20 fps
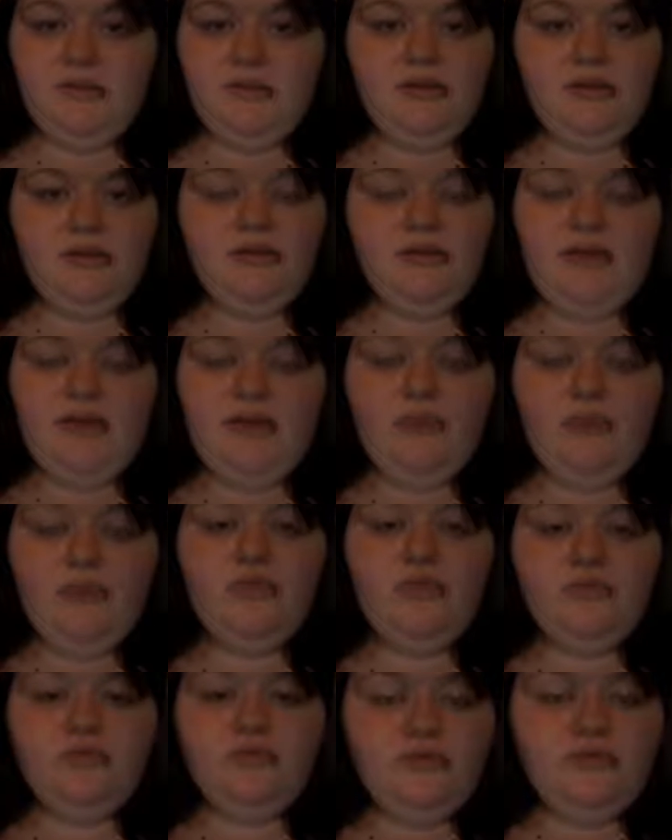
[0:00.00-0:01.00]
That
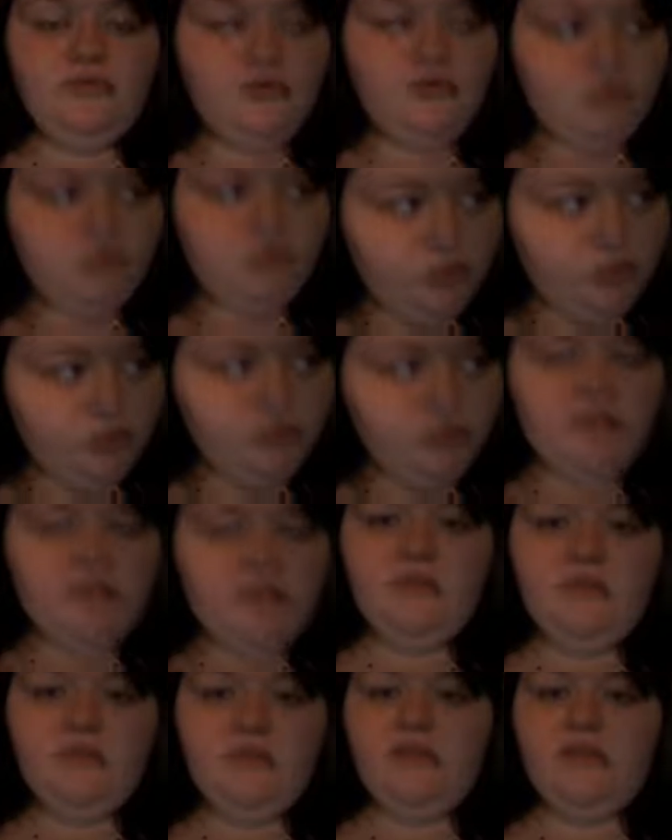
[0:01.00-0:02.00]
will truly
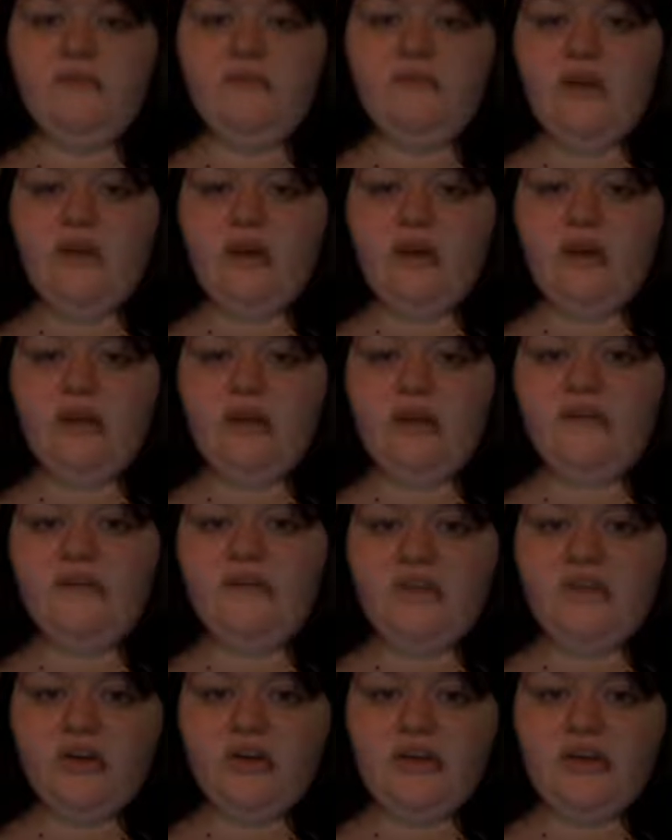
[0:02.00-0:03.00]
be the fall of
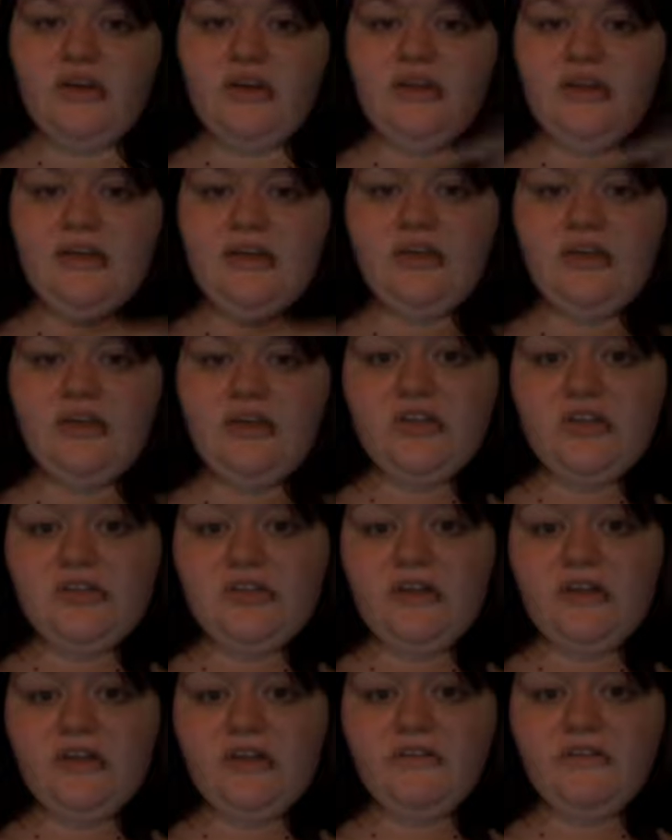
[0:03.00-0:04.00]
your inner
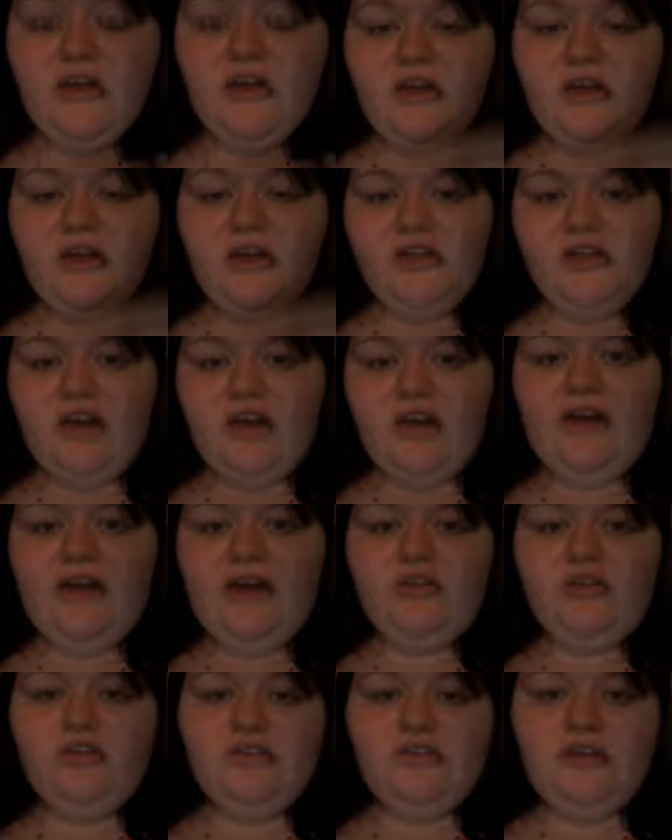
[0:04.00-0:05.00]
self, your
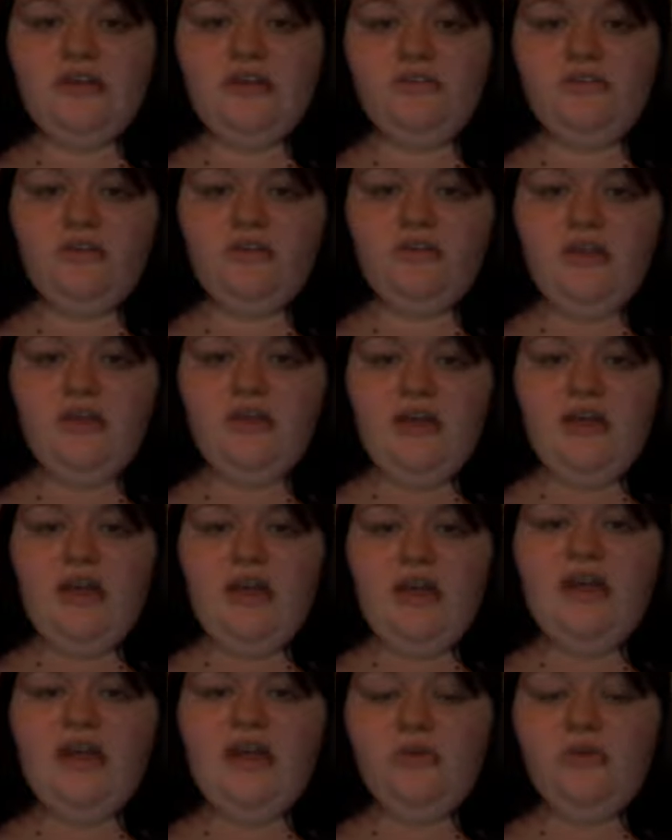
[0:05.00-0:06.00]
outer self,
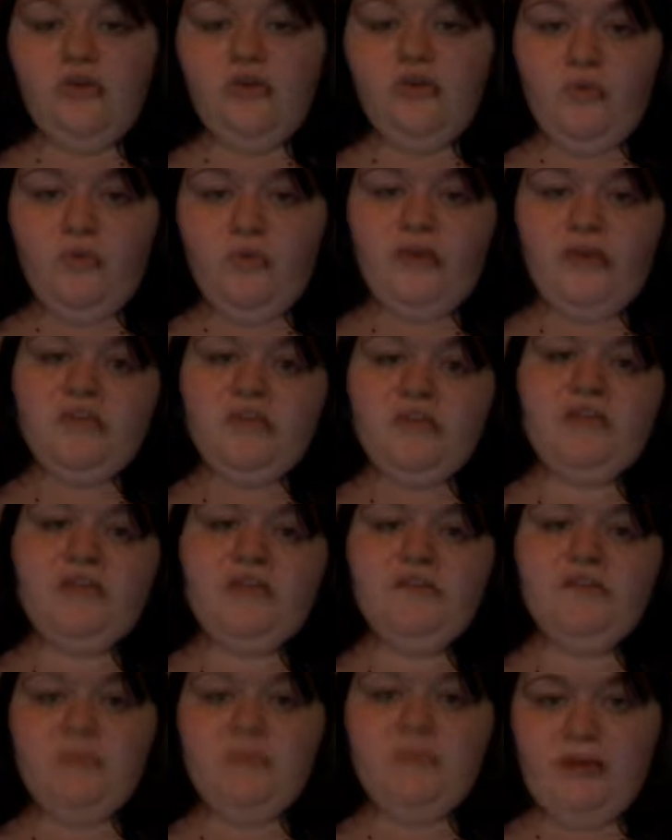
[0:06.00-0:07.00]
and who you want
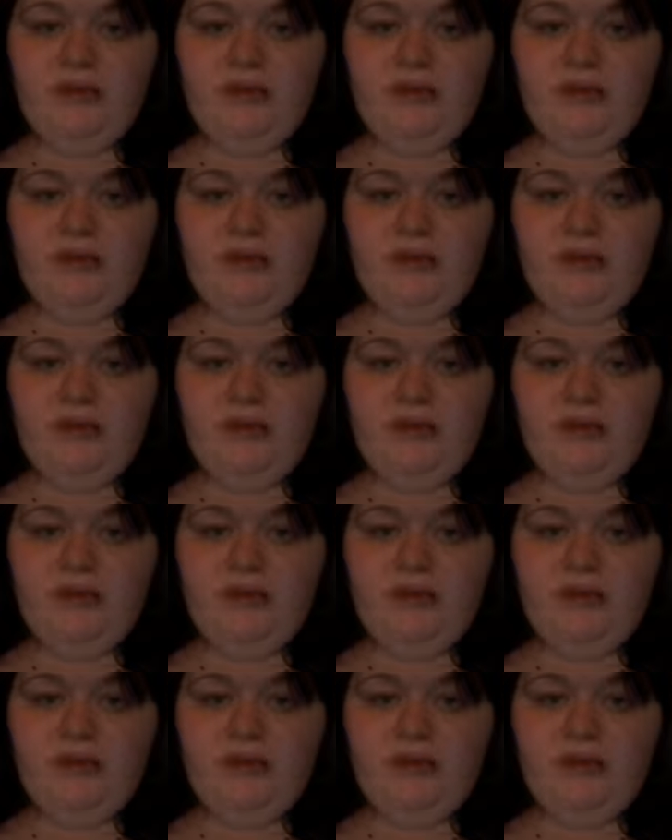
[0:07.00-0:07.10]
yourself to be.